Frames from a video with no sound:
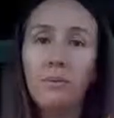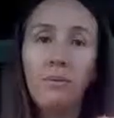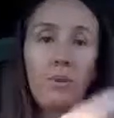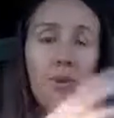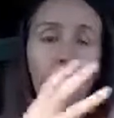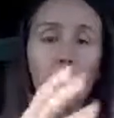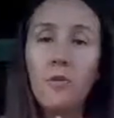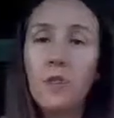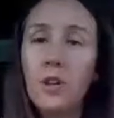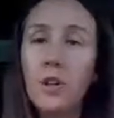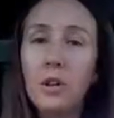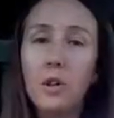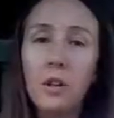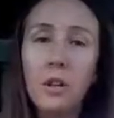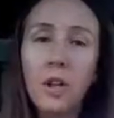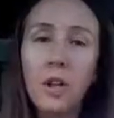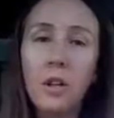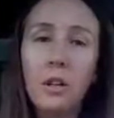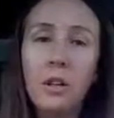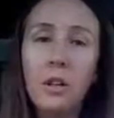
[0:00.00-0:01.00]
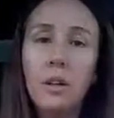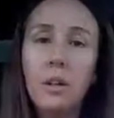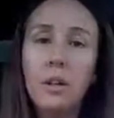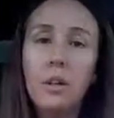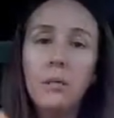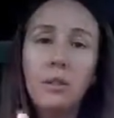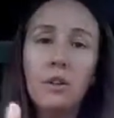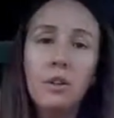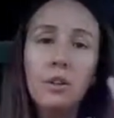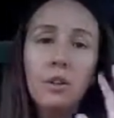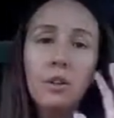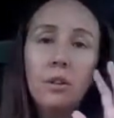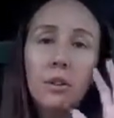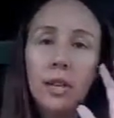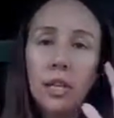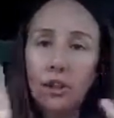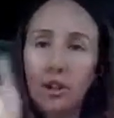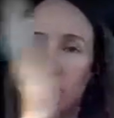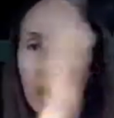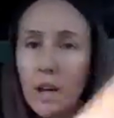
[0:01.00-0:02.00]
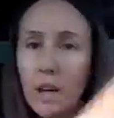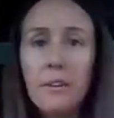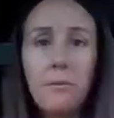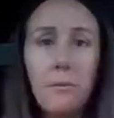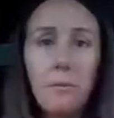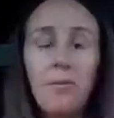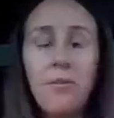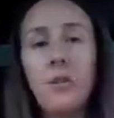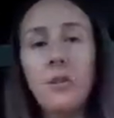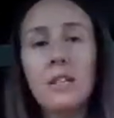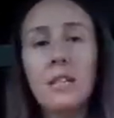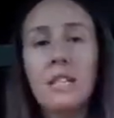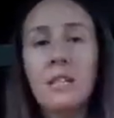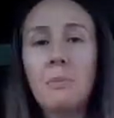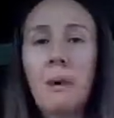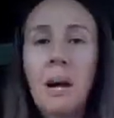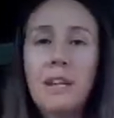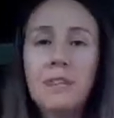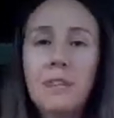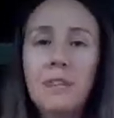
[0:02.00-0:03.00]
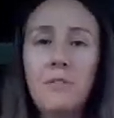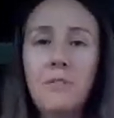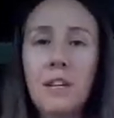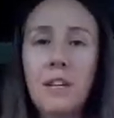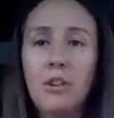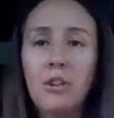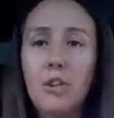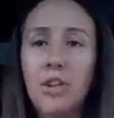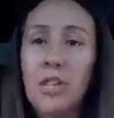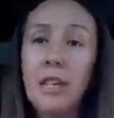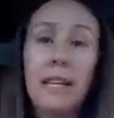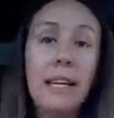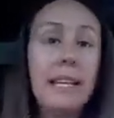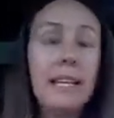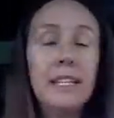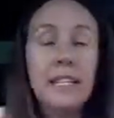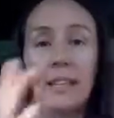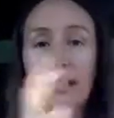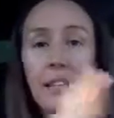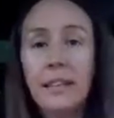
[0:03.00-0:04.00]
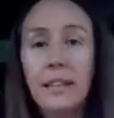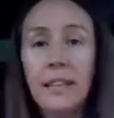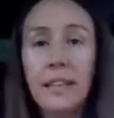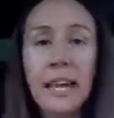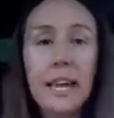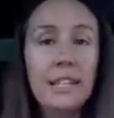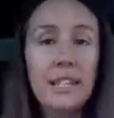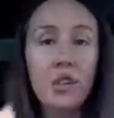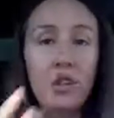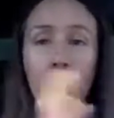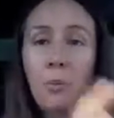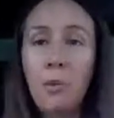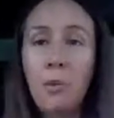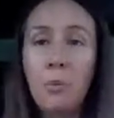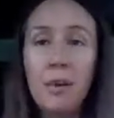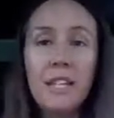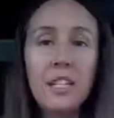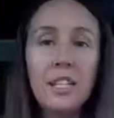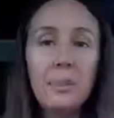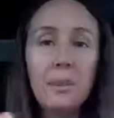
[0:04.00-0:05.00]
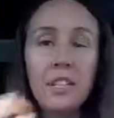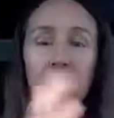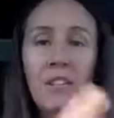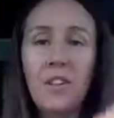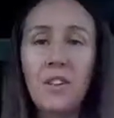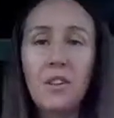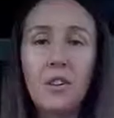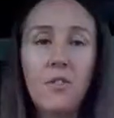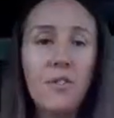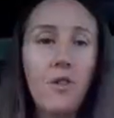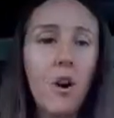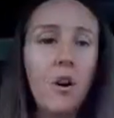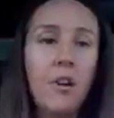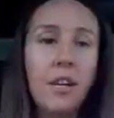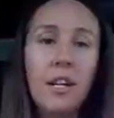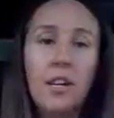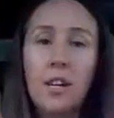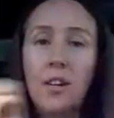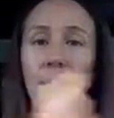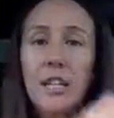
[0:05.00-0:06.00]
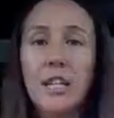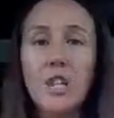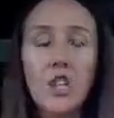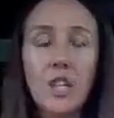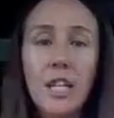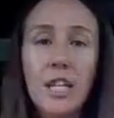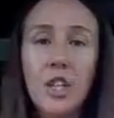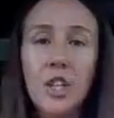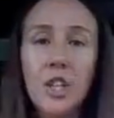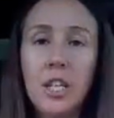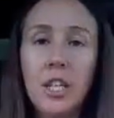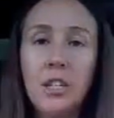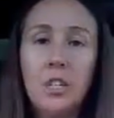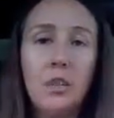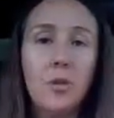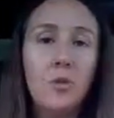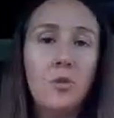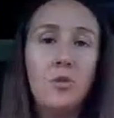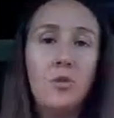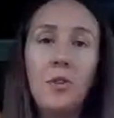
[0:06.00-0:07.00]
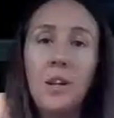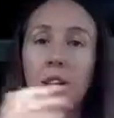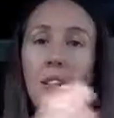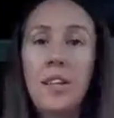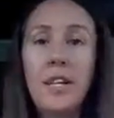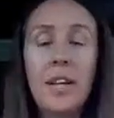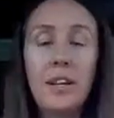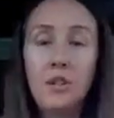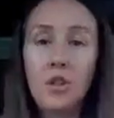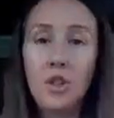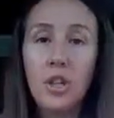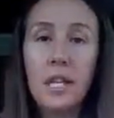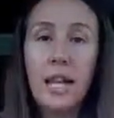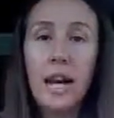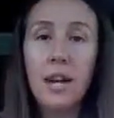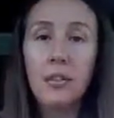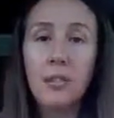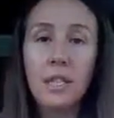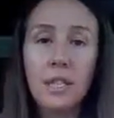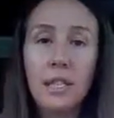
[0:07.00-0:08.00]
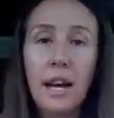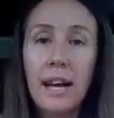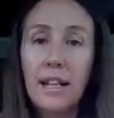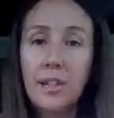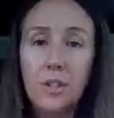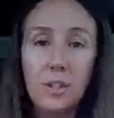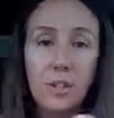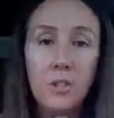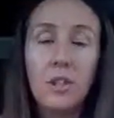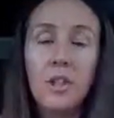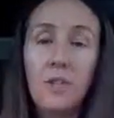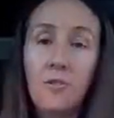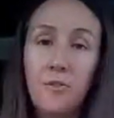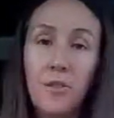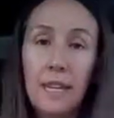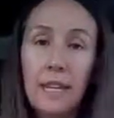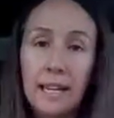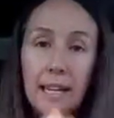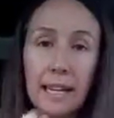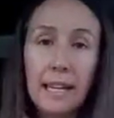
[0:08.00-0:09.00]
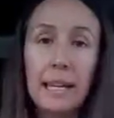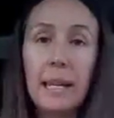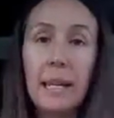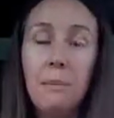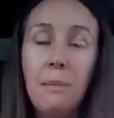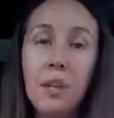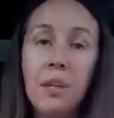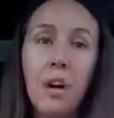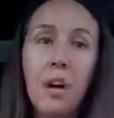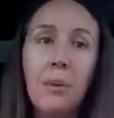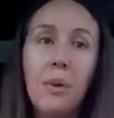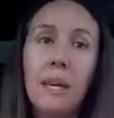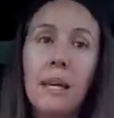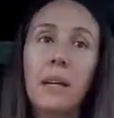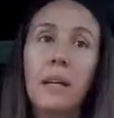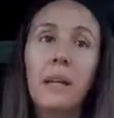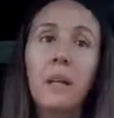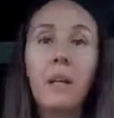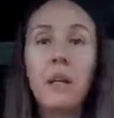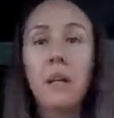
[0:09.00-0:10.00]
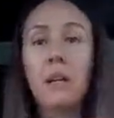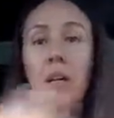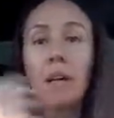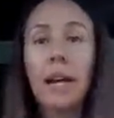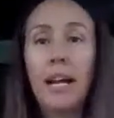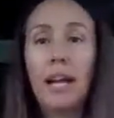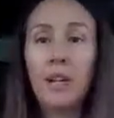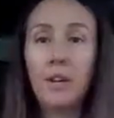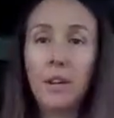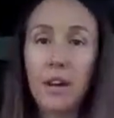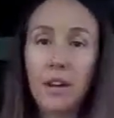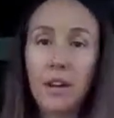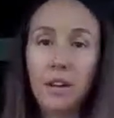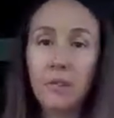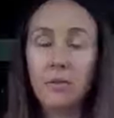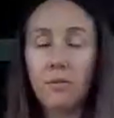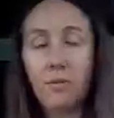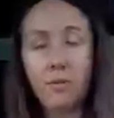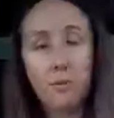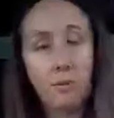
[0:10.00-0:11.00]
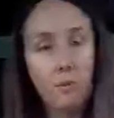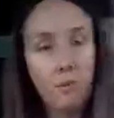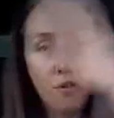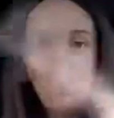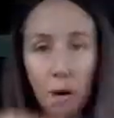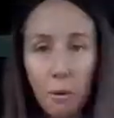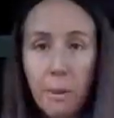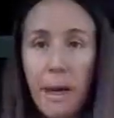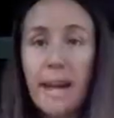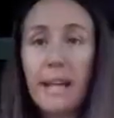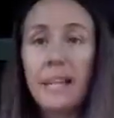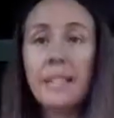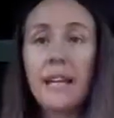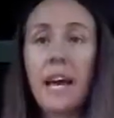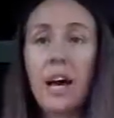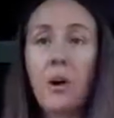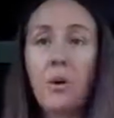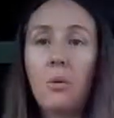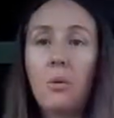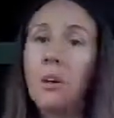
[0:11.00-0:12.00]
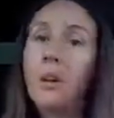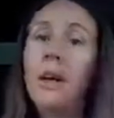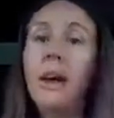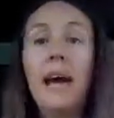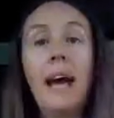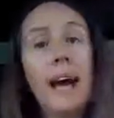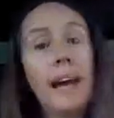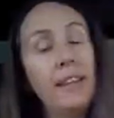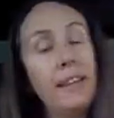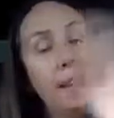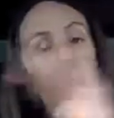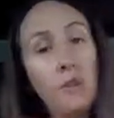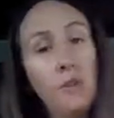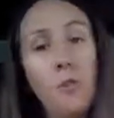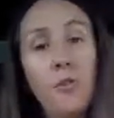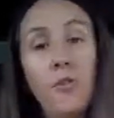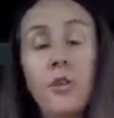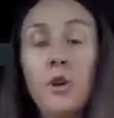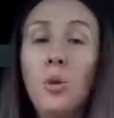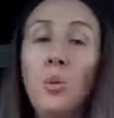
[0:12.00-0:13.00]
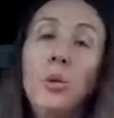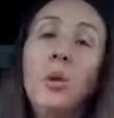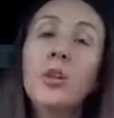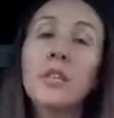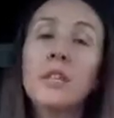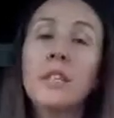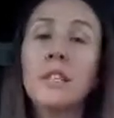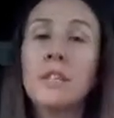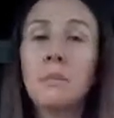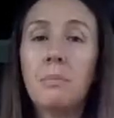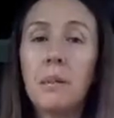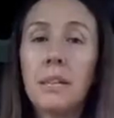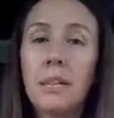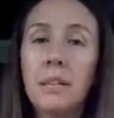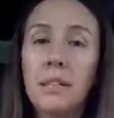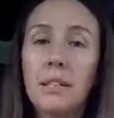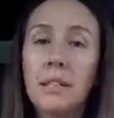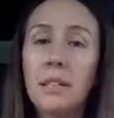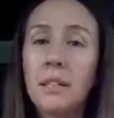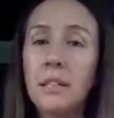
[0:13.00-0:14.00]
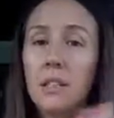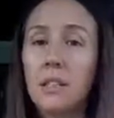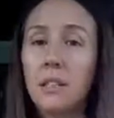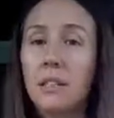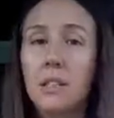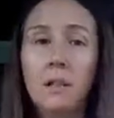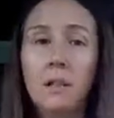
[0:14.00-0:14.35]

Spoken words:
don't feel good. then you're trying to force this positive energy. Again, it doesn't last, no momentum, it's very foreign, nothing's changing to feed the energy outside, to feed it and keep it going. And you kind of fall back down, and then you feel worse because